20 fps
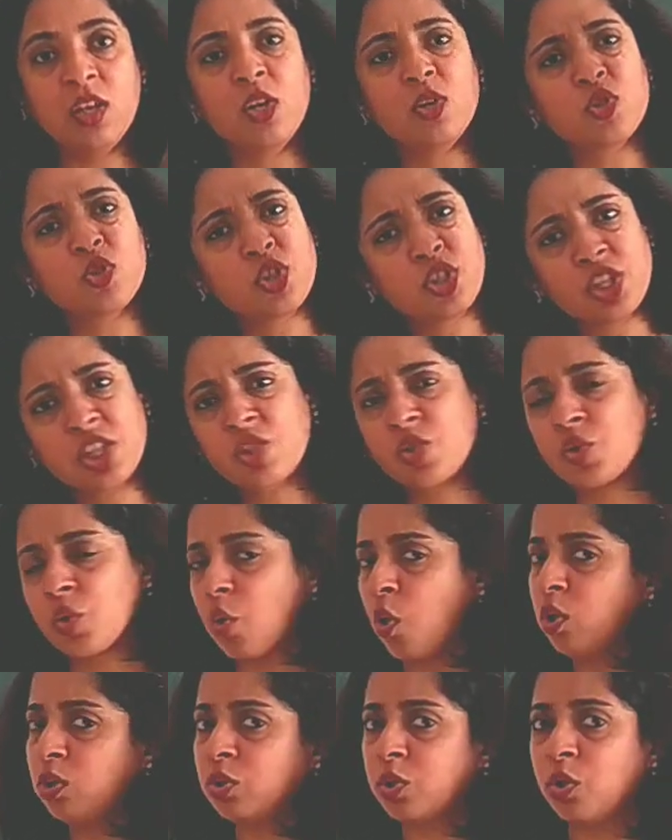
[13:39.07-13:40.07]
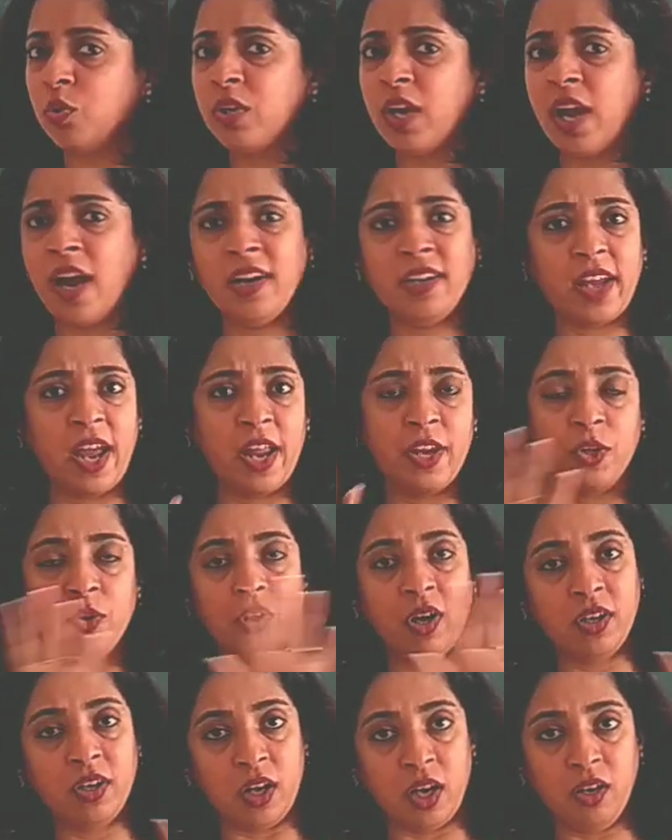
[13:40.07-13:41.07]
So just go through that and you
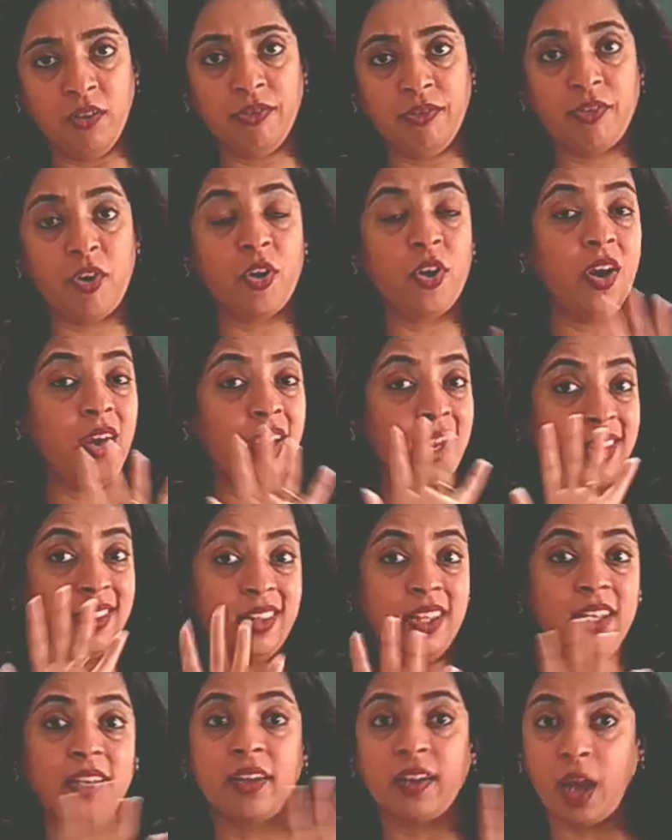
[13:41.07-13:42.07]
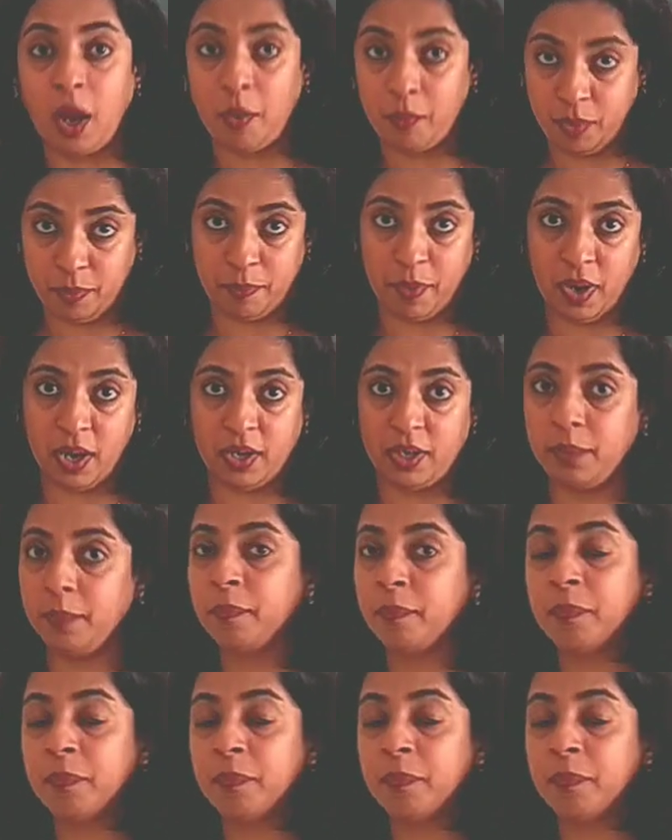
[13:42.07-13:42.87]
are done for your Hindi grammar part.